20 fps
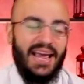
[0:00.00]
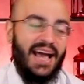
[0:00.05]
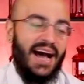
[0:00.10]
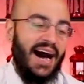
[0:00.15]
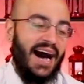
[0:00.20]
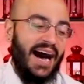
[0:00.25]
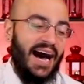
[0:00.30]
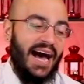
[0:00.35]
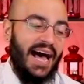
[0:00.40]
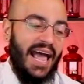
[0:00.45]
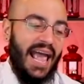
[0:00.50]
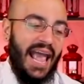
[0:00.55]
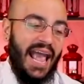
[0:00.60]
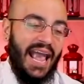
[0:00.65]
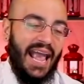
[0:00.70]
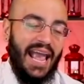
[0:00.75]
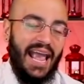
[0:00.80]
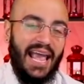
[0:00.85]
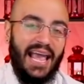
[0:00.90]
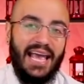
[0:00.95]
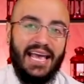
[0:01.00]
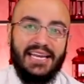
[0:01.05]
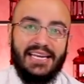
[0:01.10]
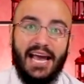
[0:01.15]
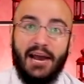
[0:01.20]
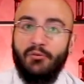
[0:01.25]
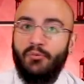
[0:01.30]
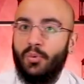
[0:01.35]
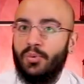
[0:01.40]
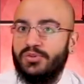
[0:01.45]
uh, and
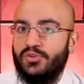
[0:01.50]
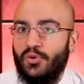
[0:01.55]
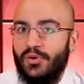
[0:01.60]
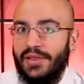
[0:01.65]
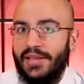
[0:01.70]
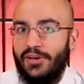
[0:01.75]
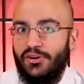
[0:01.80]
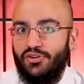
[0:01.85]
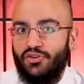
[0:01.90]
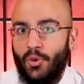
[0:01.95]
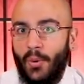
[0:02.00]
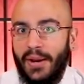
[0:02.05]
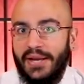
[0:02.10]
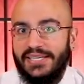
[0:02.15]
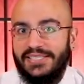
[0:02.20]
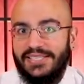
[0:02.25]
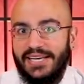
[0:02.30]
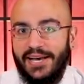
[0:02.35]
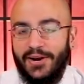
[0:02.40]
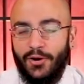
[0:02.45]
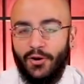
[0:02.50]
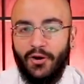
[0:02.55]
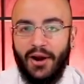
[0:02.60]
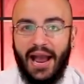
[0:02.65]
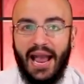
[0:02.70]
I was really enjoying dinner,